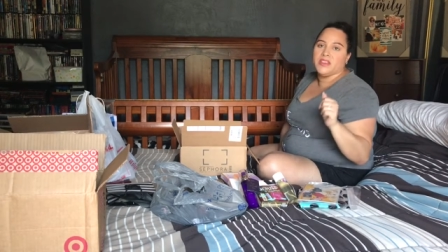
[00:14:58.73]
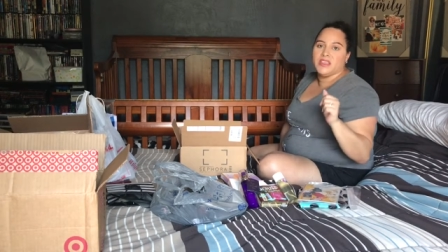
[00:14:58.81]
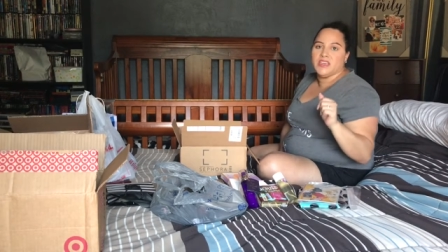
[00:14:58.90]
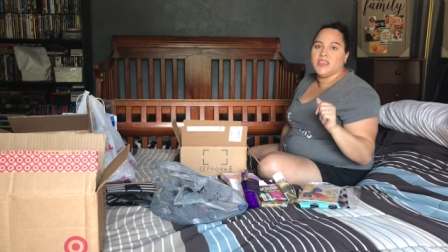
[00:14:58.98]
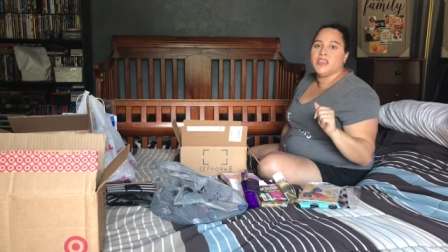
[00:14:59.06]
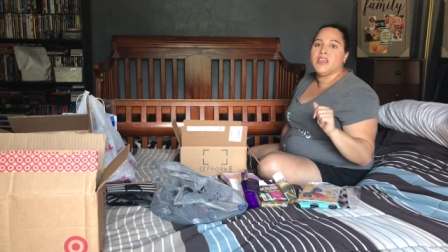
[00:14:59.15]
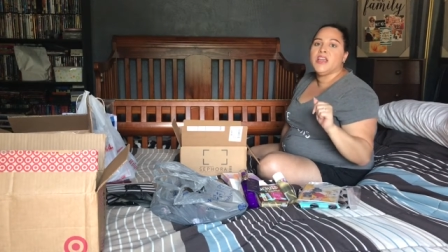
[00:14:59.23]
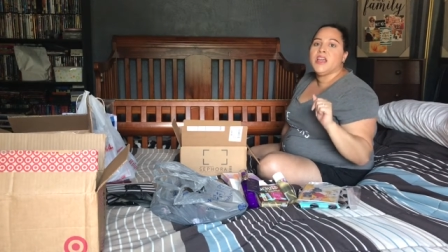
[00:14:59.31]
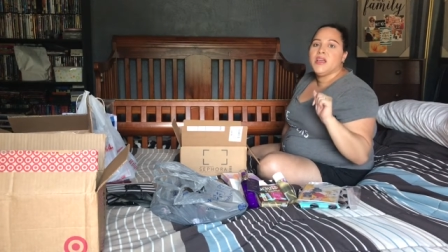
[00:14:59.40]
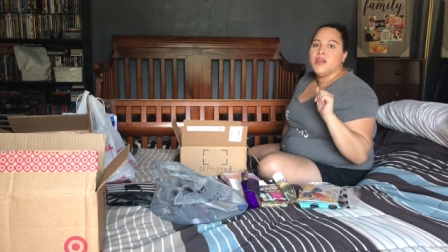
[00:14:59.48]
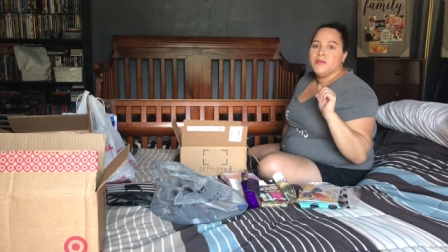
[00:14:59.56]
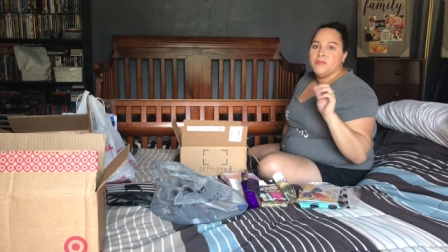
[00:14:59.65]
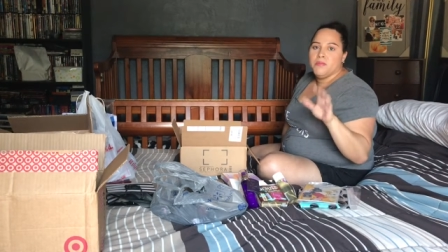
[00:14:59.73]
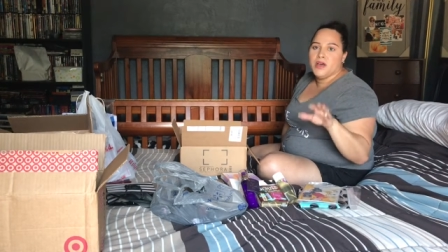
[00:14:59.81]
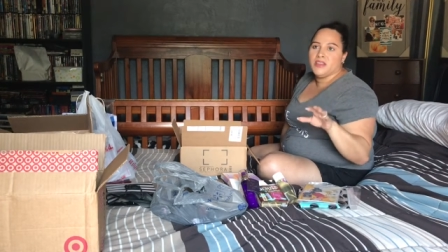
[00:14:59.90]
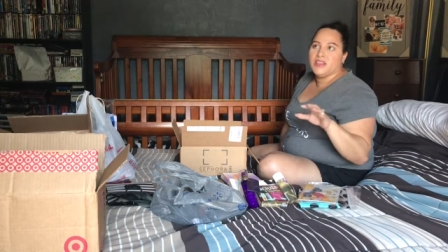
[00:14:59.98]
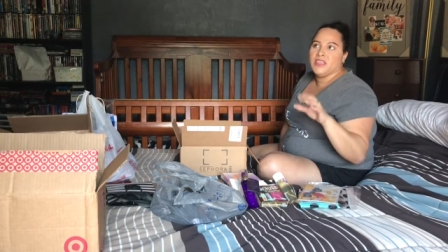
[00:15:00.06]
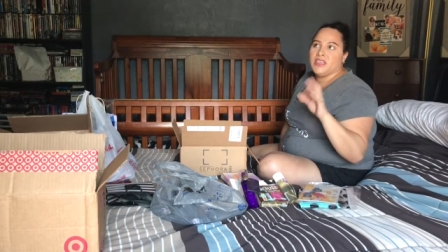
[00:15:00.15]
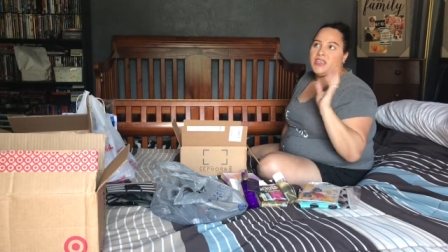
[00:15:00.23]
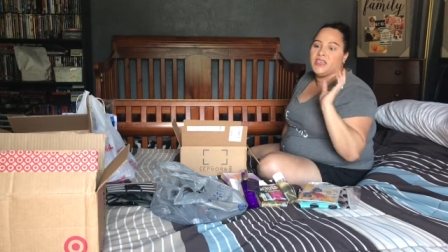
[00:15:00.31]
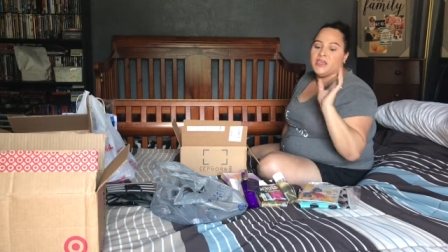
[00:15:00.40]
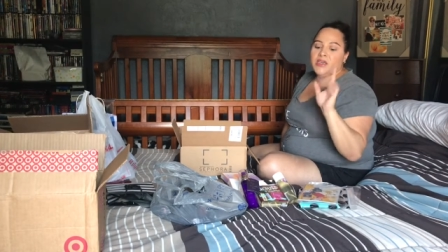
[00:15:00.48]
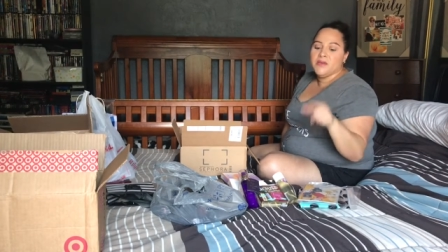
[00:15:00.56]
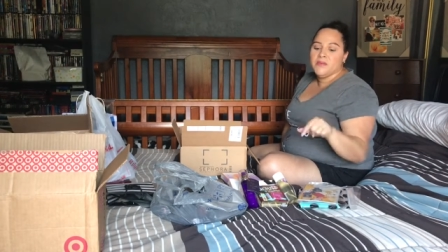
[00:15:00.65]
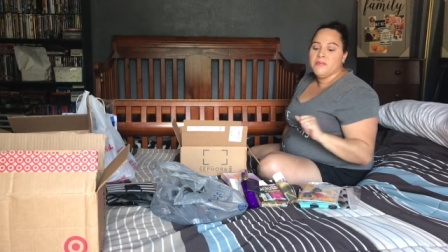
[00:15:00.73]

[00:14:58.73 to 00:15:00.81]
the monthly